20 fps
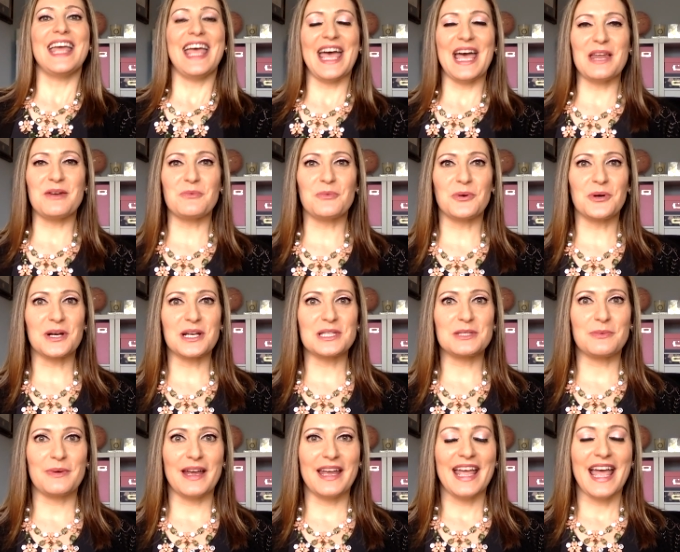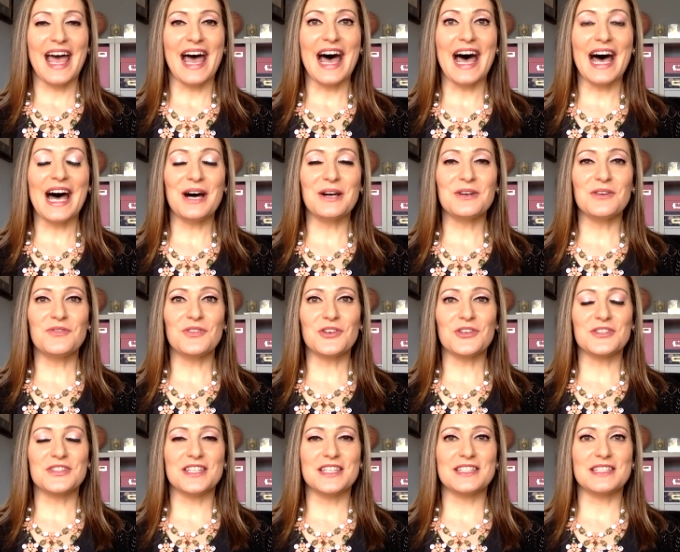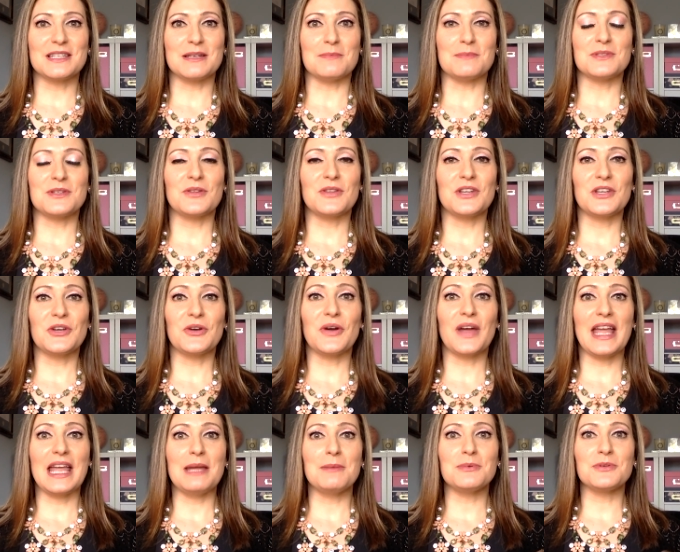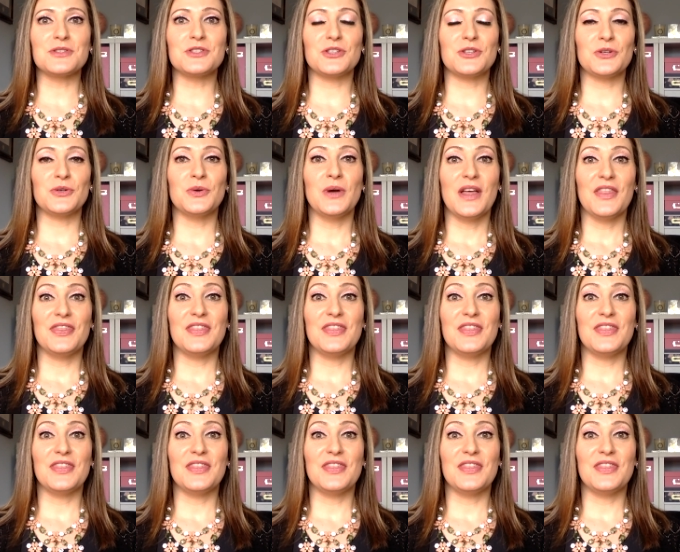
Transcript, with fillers: and work its way out of your system so that you're able to